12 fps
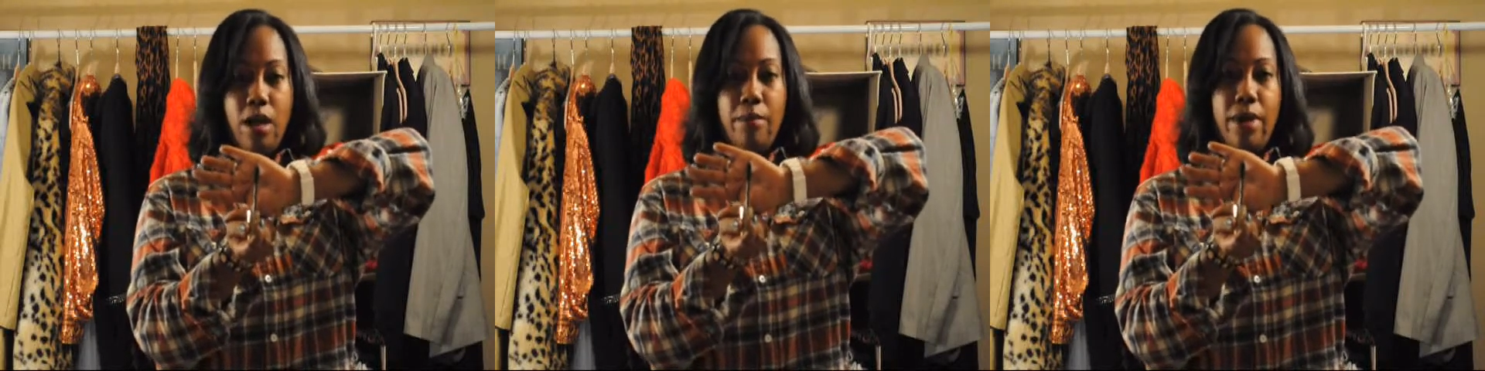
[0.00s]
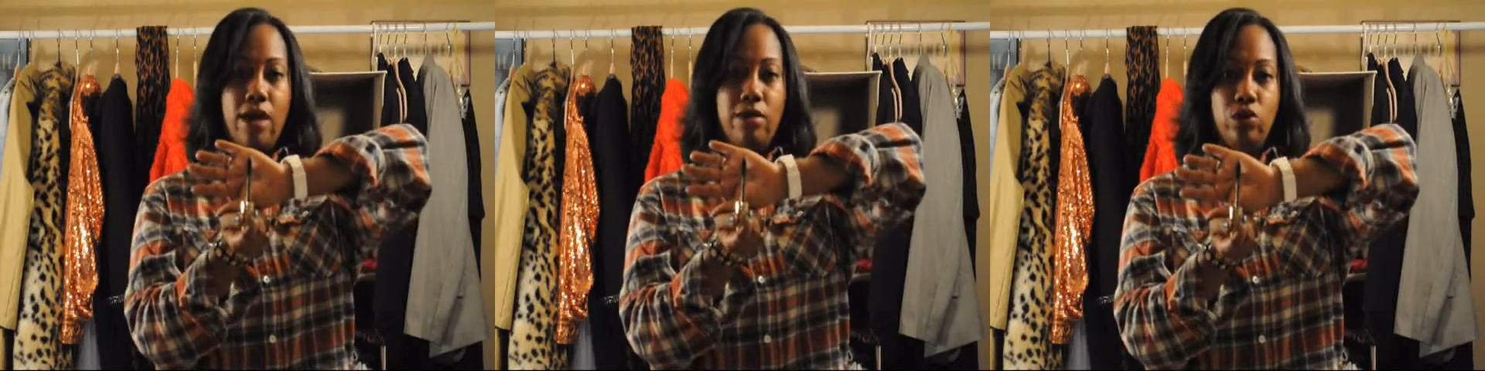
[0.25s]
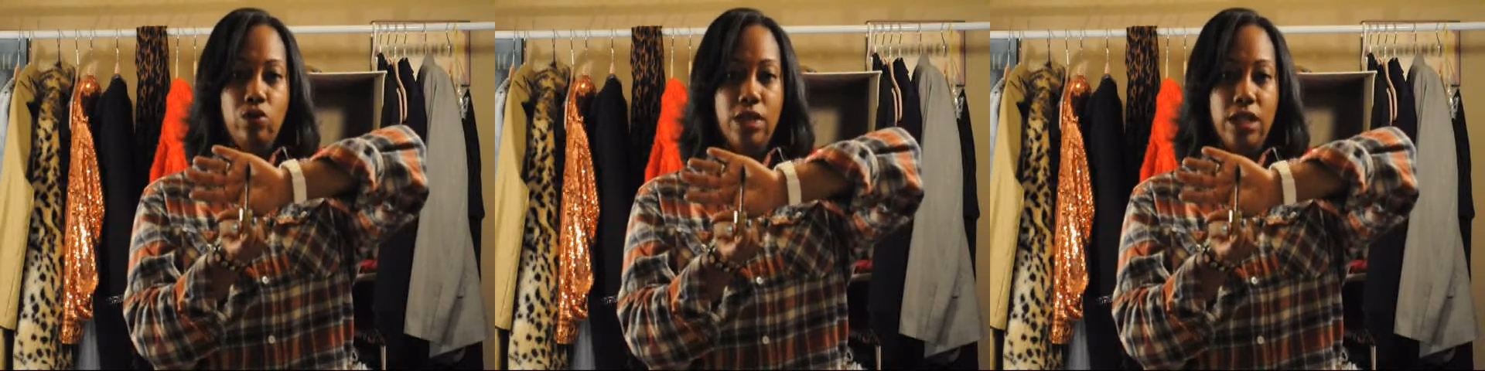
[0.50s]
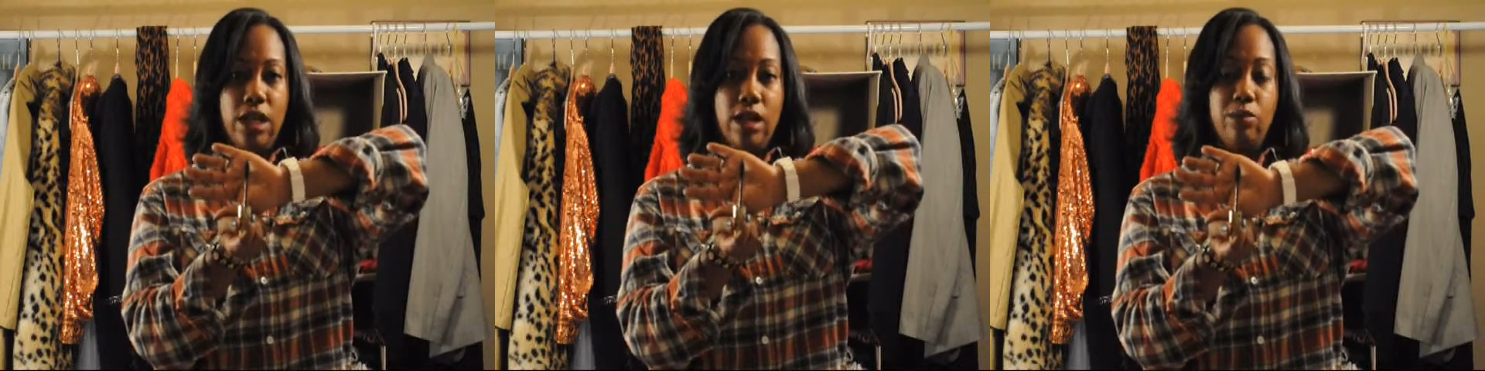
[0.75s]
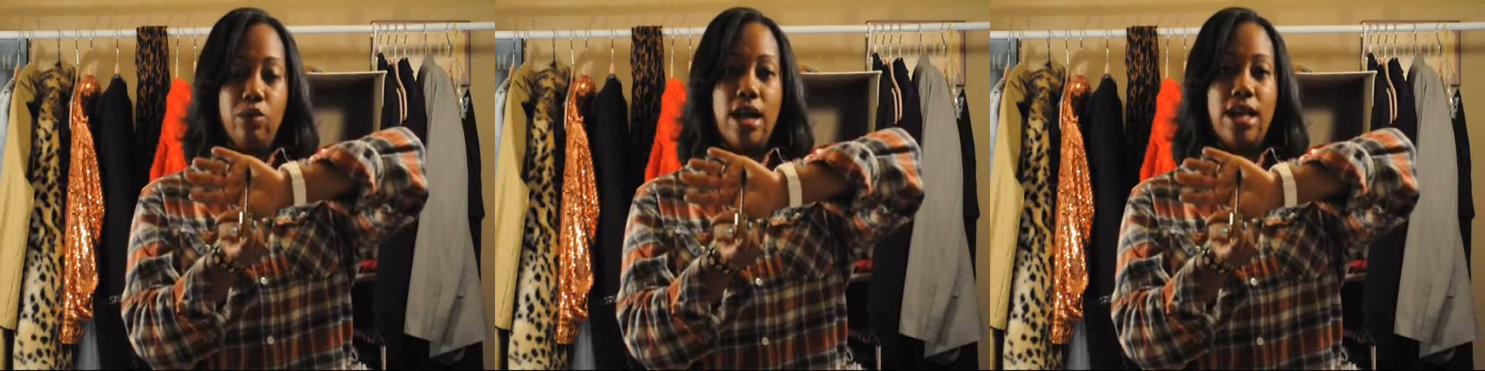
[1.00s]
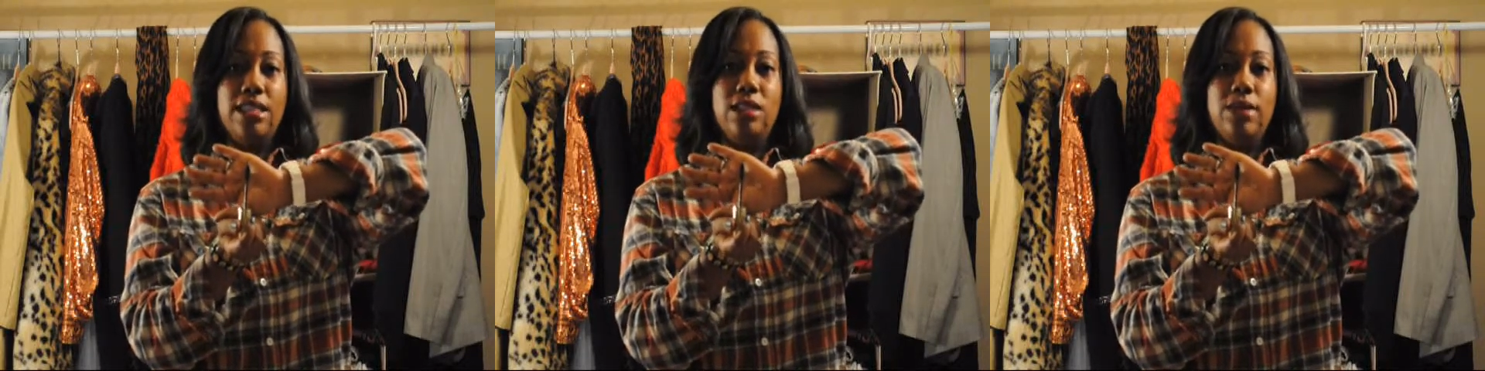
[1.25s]
But I was really
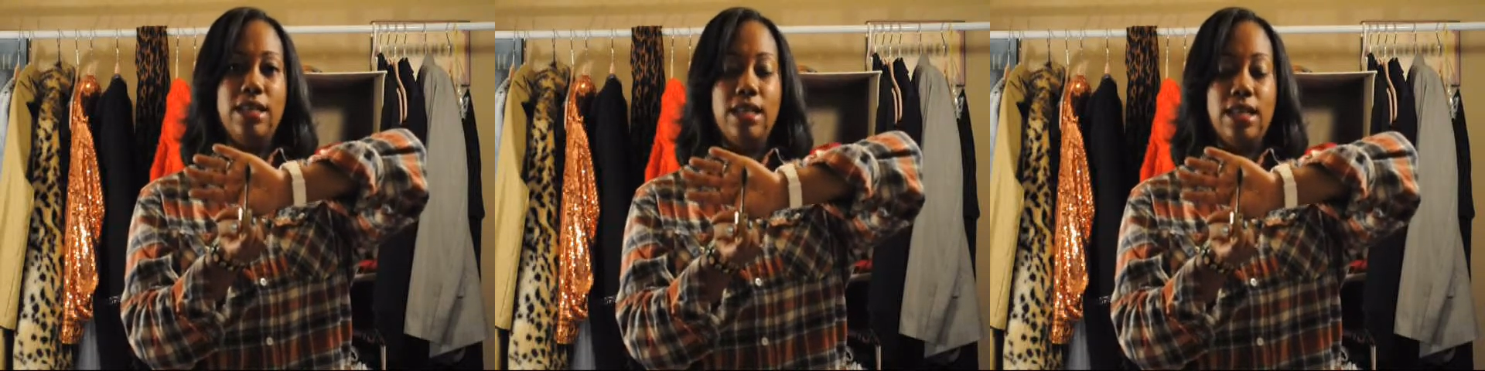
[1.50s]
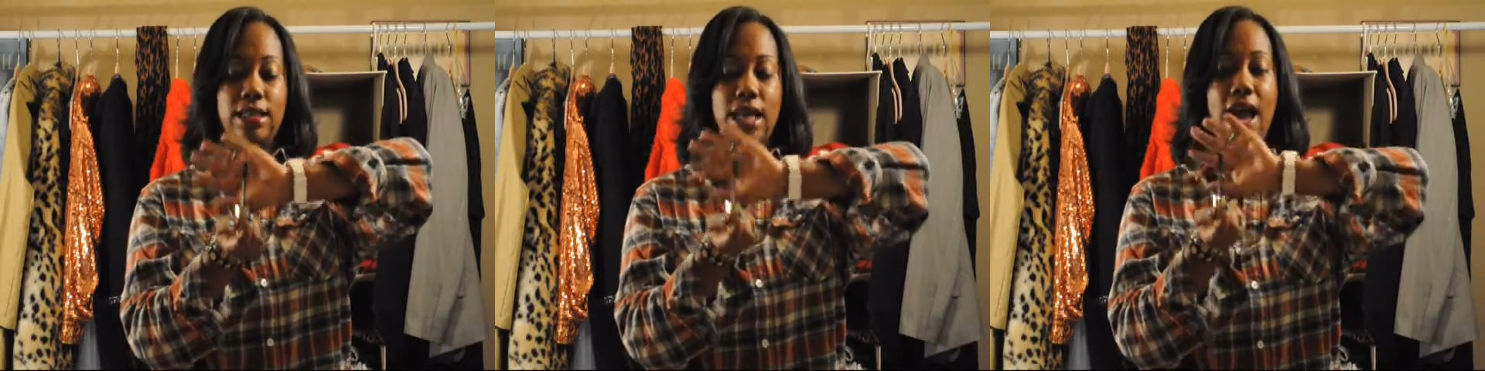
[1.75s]
impressed with this.